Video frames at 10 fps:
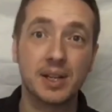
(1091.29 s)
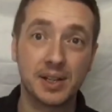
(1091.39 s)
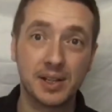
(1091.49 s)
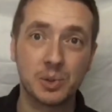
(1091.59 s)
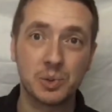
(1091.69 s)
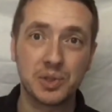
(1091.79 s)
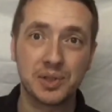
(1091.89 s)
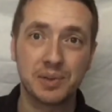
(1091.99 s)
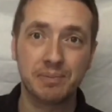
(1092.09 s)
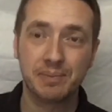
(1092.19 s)
and it
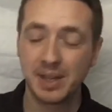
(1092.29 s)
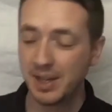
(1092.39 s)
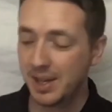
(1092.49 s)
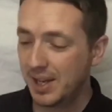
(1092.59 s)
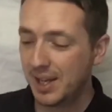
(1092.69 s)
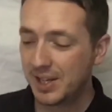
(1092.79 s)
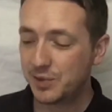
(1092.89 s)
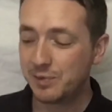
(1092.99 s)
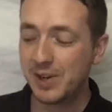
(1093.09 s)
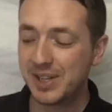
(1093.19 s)
closes.
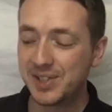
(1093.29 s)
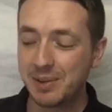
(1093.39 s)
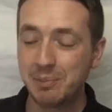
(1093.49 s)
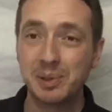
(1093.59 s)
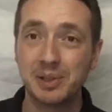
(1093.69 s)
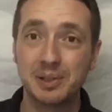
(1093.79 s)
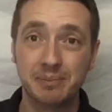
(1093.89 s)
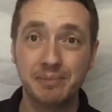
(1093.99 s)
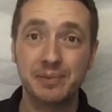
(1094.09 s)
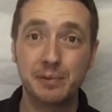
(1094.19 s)
It's a very
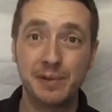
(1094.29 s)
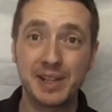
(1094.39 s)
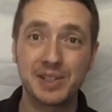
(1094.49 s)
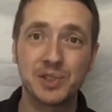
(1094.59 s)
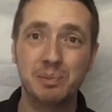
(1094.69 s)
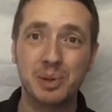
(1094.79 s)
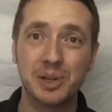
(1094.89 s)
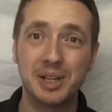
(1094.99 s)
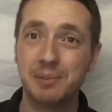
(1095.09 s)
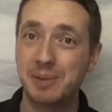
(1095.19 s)
simple fix,
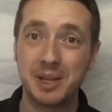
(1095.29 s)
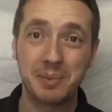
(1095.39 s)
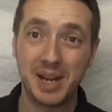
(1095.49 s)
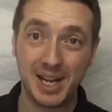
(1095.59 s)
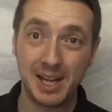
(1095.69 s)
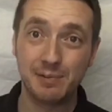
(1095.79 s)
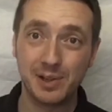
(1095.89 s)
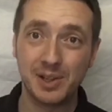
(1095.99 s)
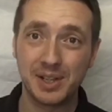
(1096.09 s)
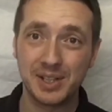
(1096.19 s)
but it made my
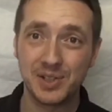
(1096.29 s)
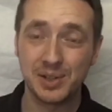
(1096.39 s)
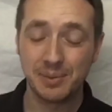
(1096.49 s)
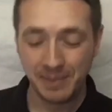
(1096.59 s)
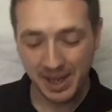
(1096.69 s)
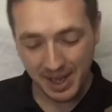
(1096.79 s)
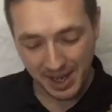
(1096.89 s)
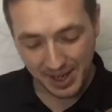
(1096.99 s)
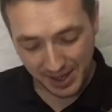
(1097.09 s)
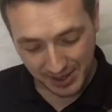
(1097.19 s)
life a lot easier,
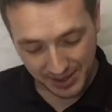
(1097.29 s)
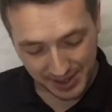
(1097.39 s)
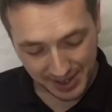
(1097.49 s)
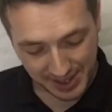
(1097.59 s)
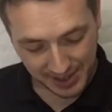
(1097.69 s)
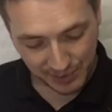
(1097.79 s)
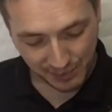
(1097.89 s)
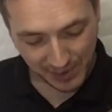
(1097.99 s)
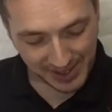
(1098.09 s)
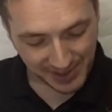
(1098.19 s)
and
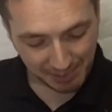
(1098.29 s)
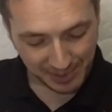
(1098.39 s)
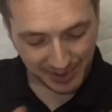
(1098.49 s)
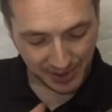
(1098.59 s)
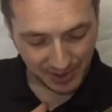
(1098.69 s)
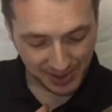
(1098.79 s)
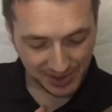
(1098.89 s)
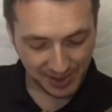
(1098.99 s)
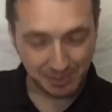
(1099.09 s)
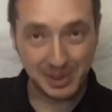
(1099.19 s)
it's very simple to do.
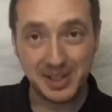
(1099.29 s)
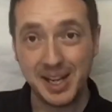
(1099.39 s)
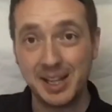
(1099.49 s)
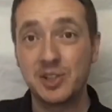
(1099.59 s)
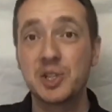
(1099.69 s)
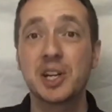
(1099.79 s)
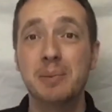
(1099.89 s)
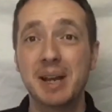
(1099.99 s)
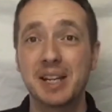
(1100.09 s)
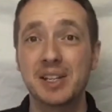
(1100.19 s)
You simply take the
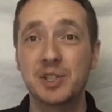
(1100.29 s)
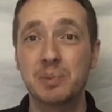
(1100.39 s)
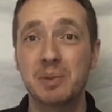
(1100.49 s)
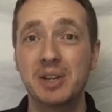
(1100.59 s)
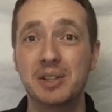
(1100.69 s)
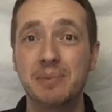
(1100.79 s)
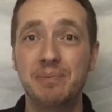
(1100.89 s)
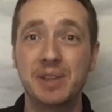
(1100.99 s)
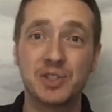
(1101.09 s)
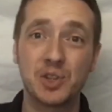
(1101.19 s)
trigger mechanism out,
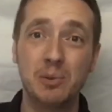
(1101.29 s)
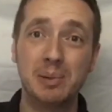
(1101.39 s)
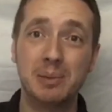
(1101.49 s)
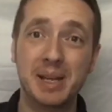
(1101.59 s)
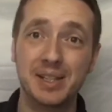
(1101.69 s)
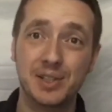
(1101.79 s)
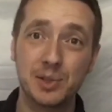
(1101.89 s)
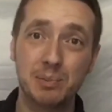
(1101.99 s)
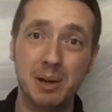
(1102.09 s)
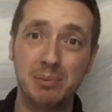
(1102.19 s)
it's a couple of
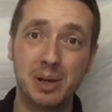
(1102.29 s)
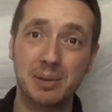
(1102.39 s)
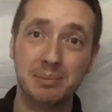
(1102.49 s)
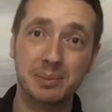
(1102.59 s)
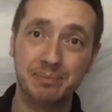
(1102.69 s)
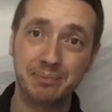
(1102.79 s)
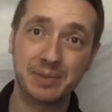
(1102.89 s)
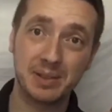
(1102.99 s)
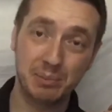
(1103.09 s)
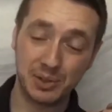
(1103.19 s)
pins, pop,
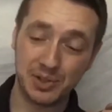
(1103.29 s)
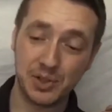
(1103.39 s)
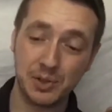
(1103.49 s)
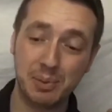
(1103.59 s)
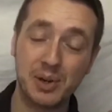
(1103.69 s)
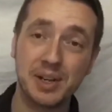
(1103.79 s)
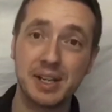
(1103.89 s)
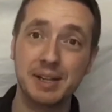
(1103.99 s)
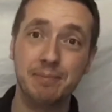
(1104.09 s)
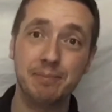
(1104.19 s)
put the new
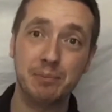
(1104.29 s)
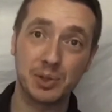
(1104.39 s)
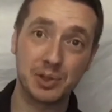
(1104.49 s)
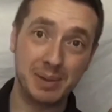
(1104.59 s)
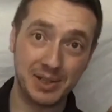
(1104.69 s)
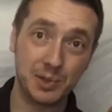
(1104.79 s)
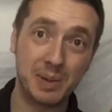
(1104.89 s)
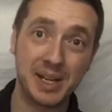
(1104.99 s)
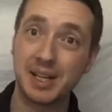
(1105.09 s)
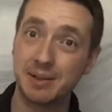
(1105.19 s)
part in, put the pins
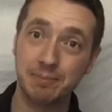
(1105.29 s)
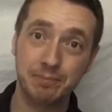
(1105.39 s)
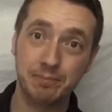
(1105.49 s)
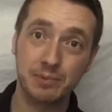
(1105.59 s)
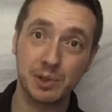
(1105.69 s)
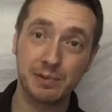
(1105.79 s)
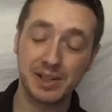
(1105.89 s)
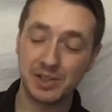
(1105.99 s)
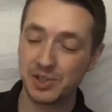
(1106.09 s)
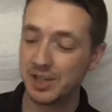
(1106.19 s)
back in, you're
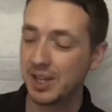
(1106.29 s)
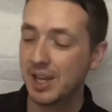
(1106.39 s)
finished.